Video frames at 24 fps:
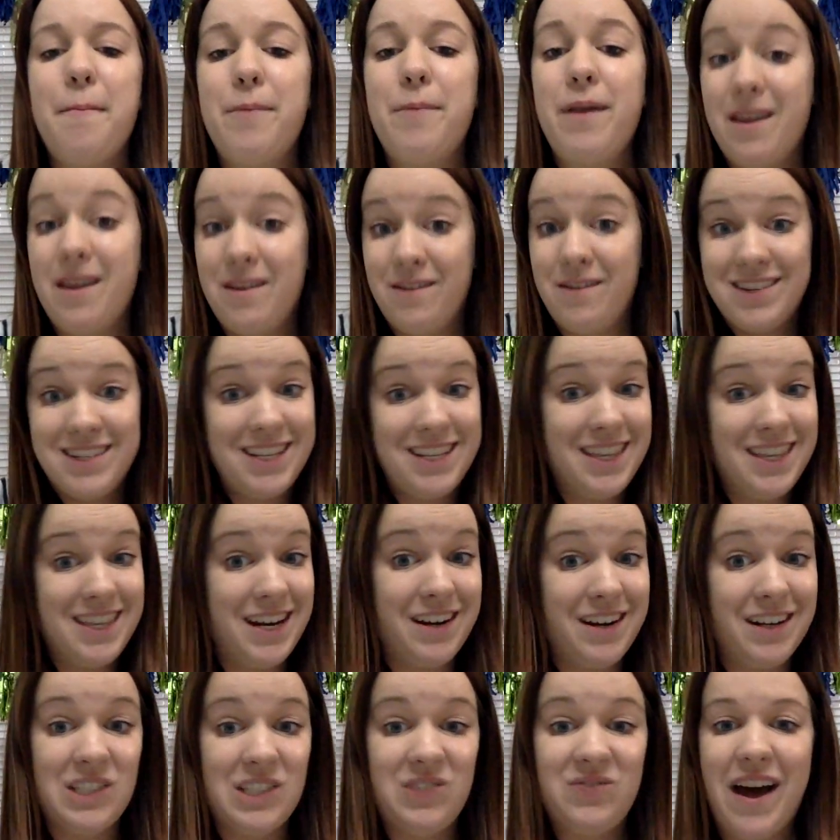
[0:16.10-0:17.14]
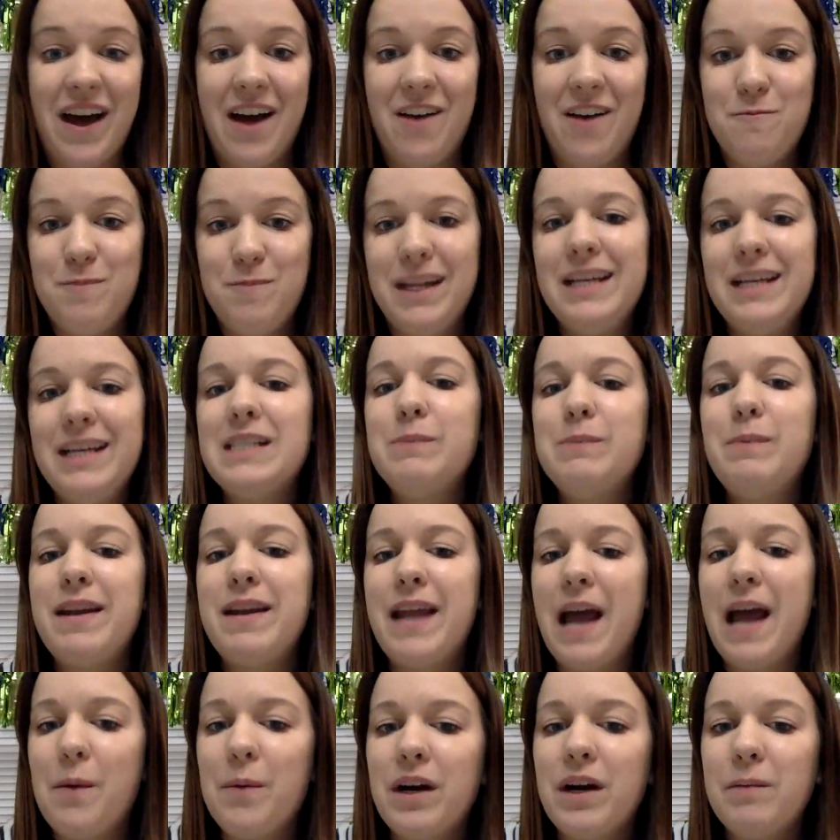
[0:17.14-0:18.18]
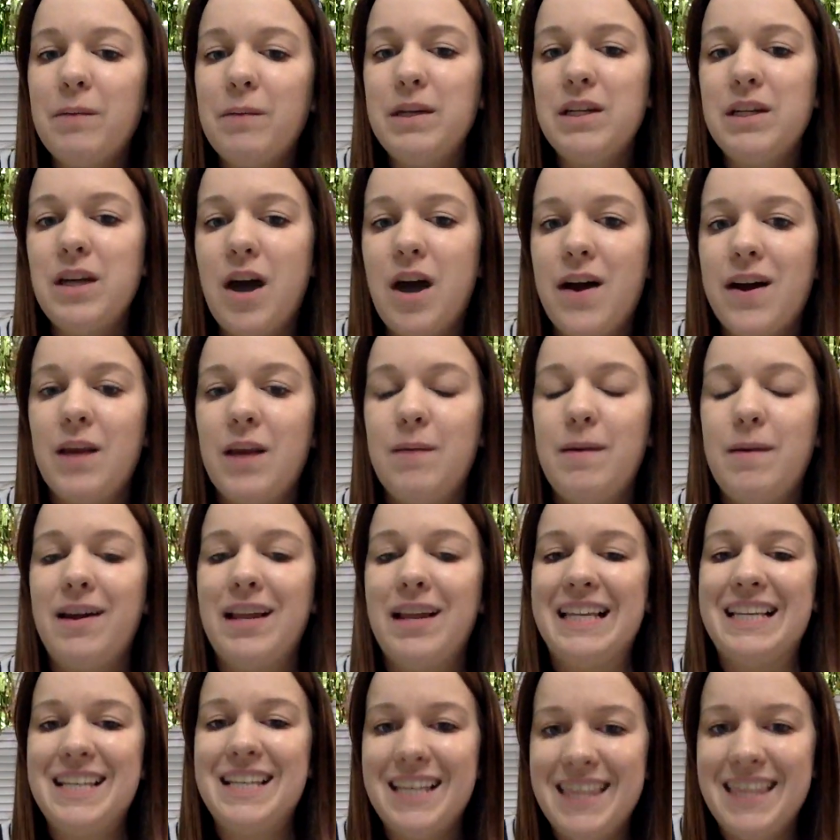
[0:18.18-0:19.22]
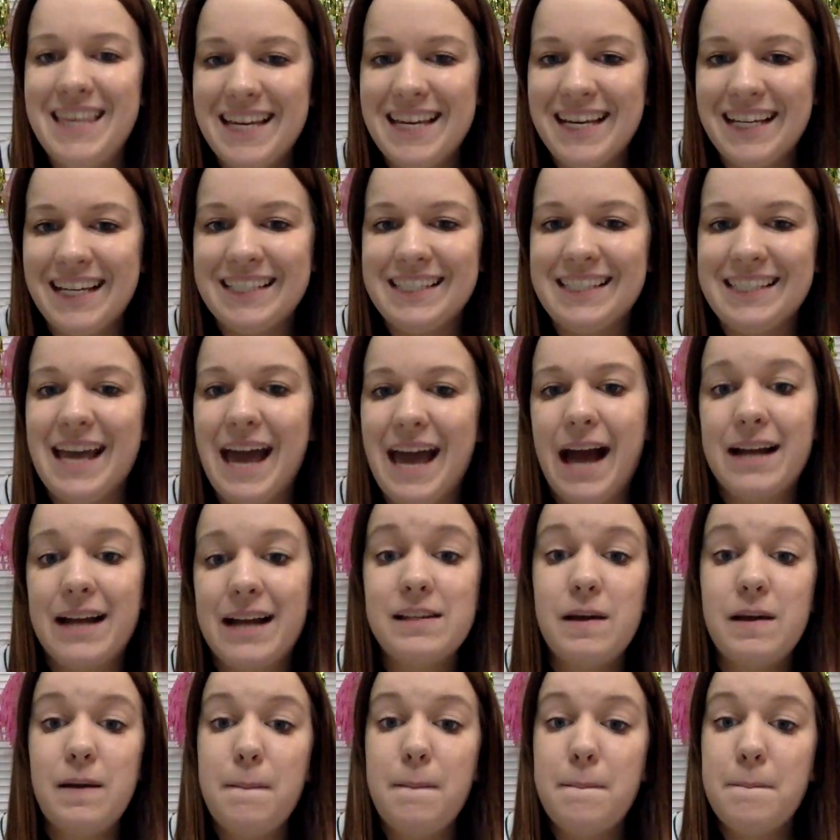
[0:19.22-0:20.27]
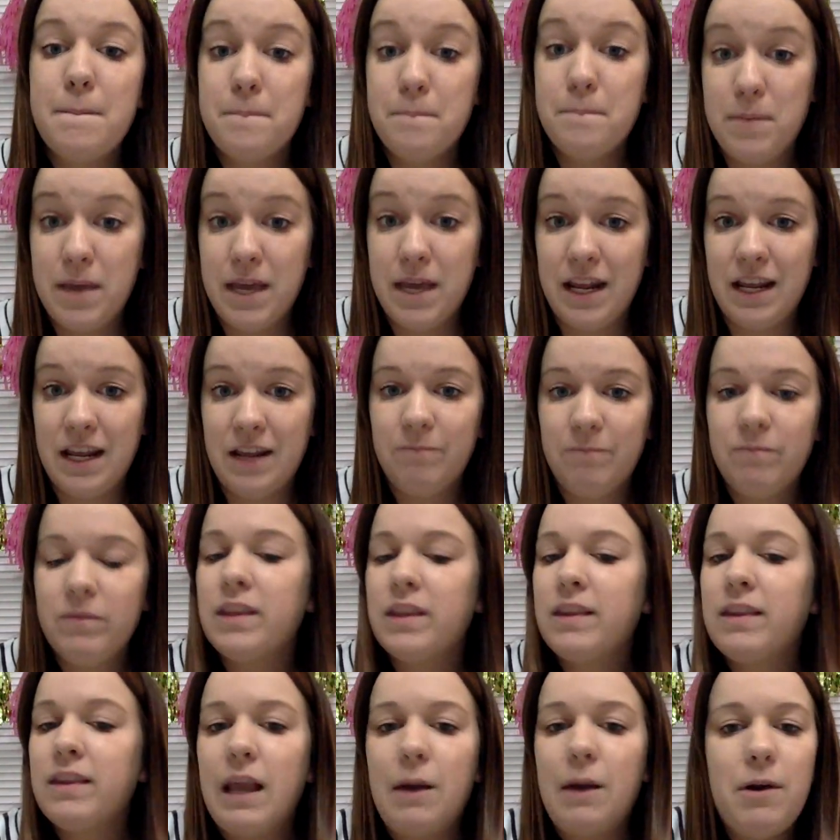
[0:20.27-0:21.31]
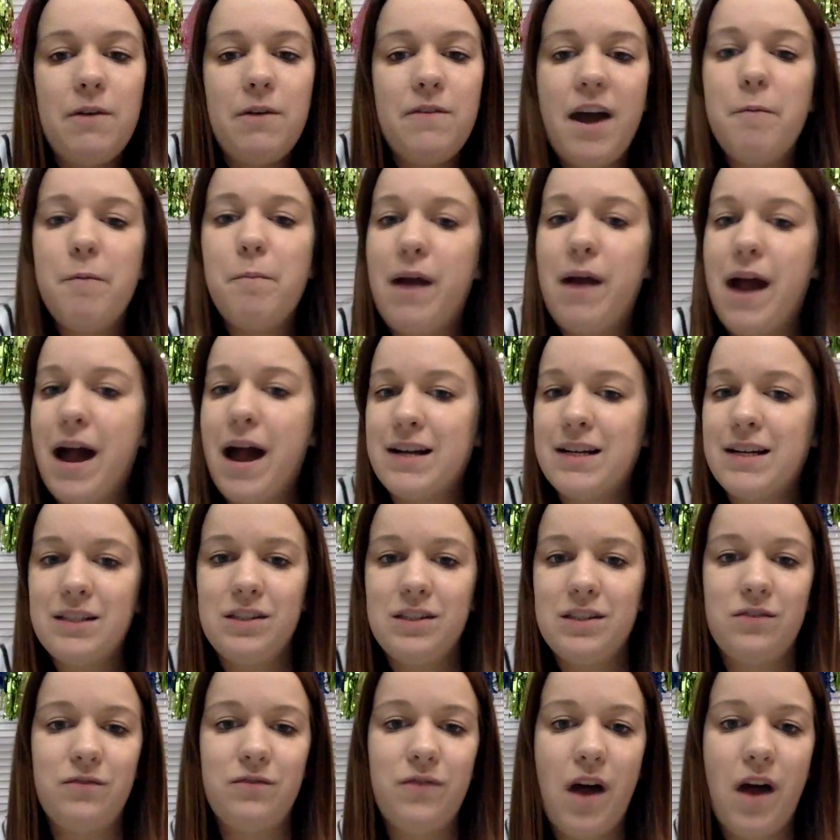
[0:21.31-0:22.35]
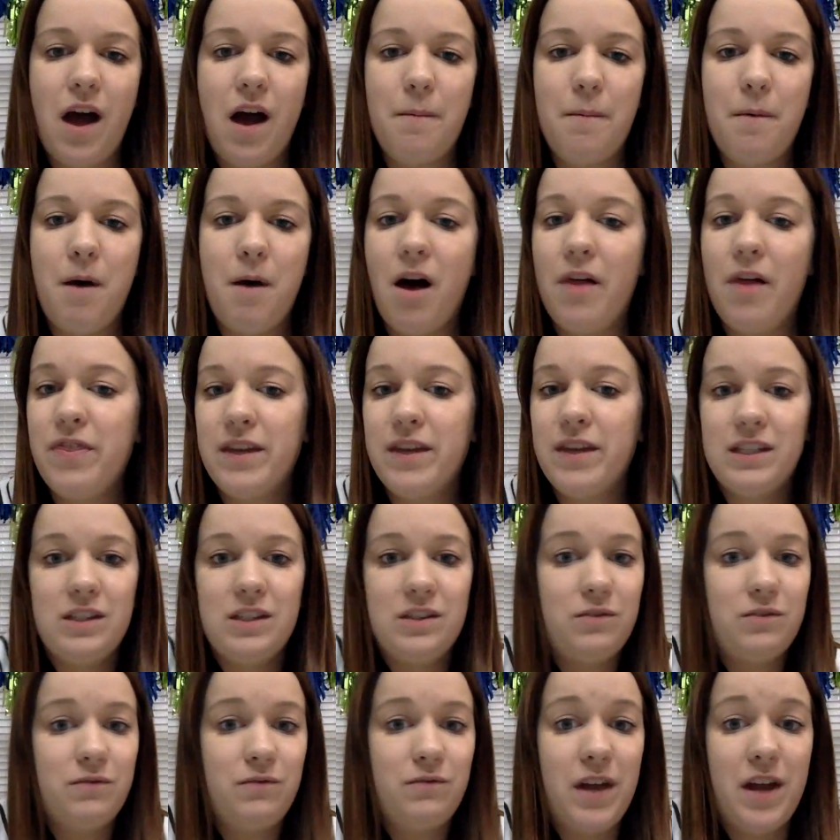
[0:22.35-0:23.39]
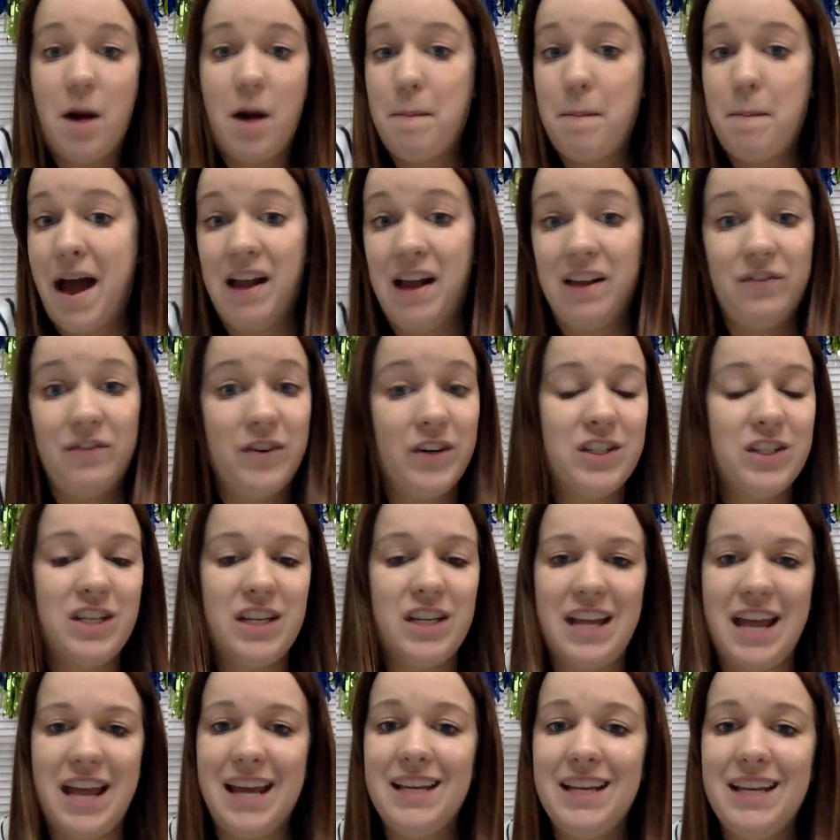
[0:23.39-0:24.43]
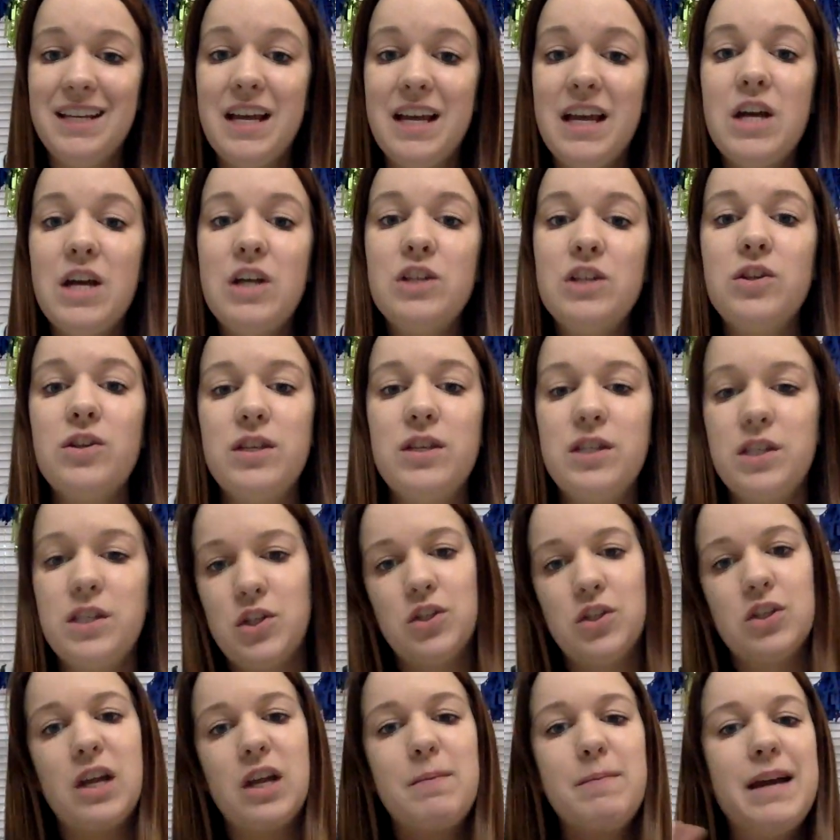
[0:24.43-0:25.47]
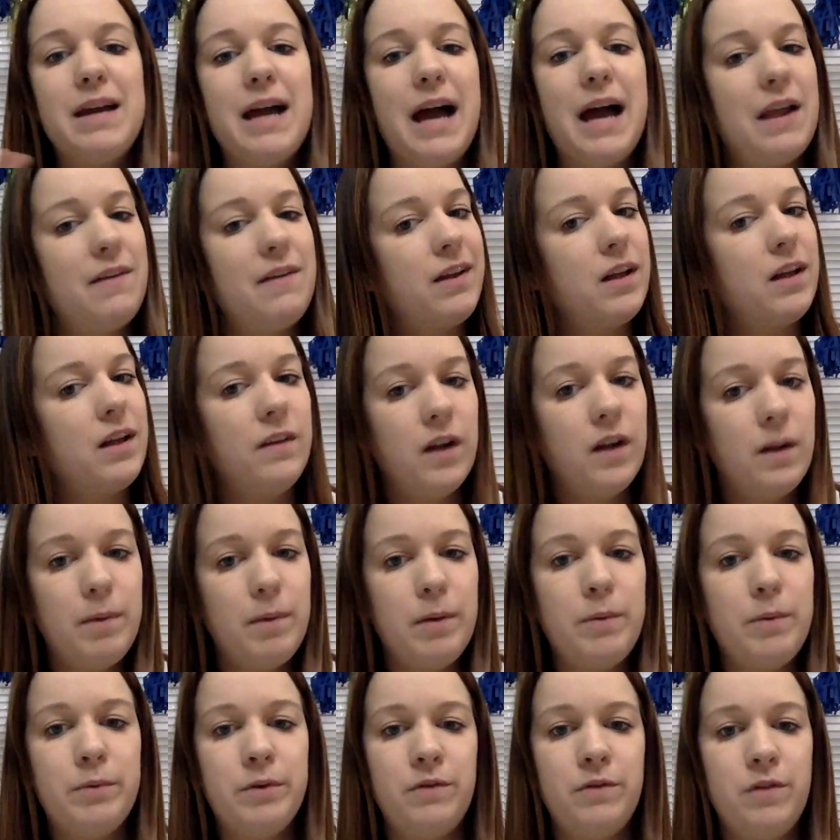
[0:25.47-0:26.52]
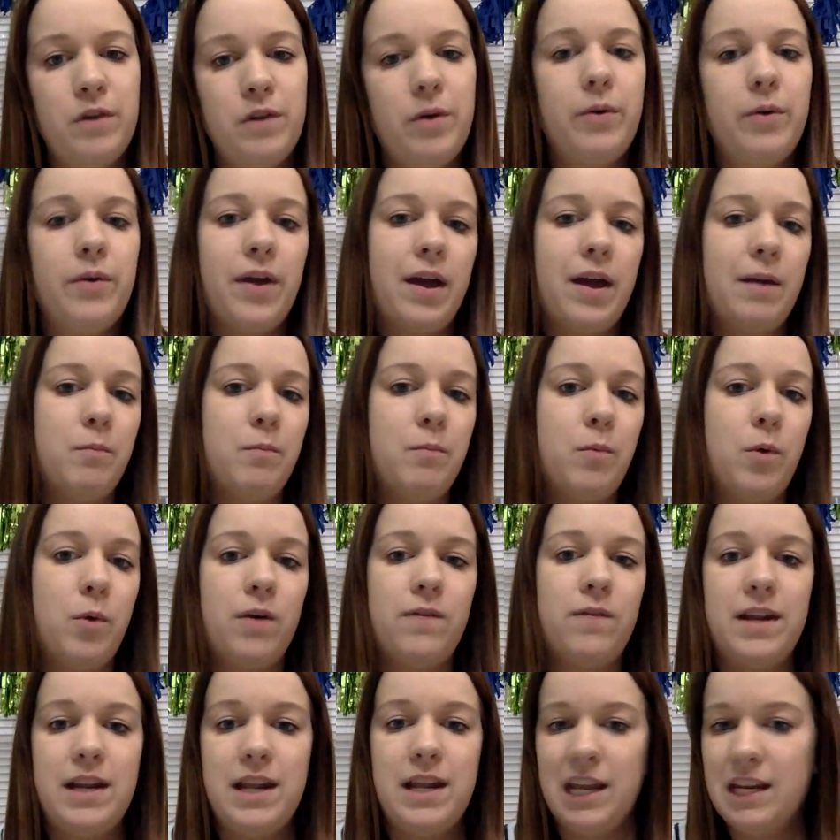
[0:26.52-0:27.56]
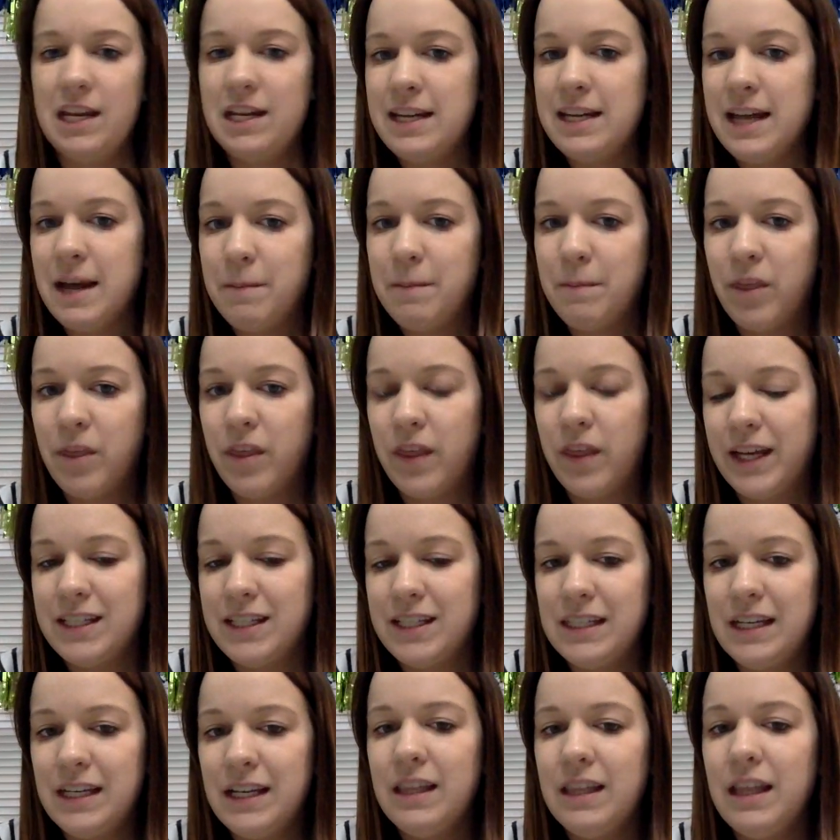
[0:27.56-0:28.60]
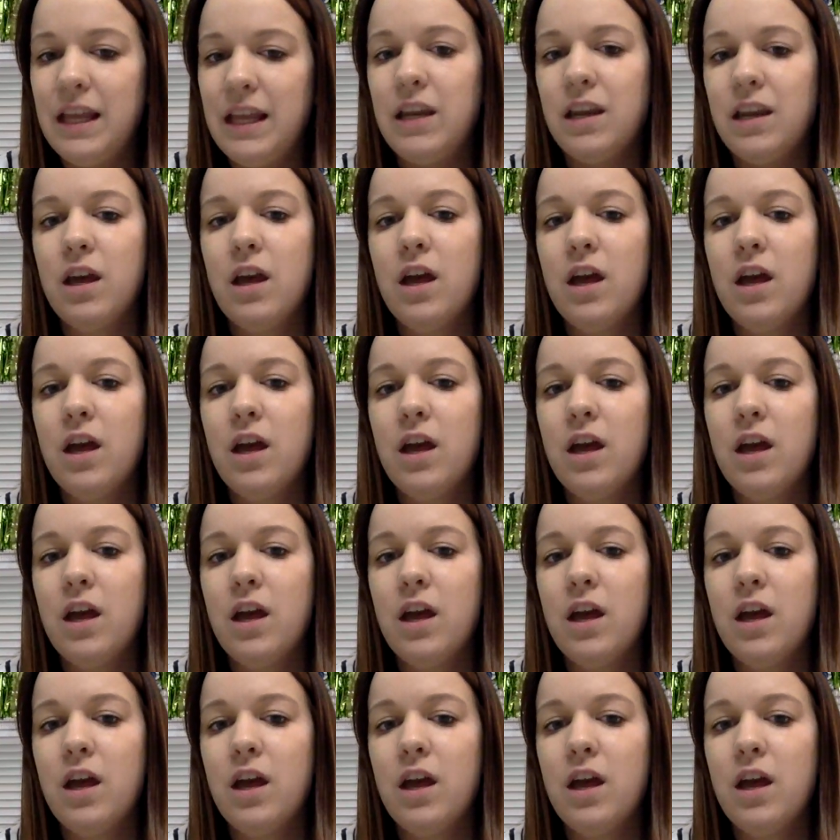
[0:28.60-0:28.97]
even to the nearest 5 minutes, but now we're going to be talking about to the exact minute. Now we've had practice on this in our math for today, so this is just going to be kind of like a little bit review and more of an in-depth lesson than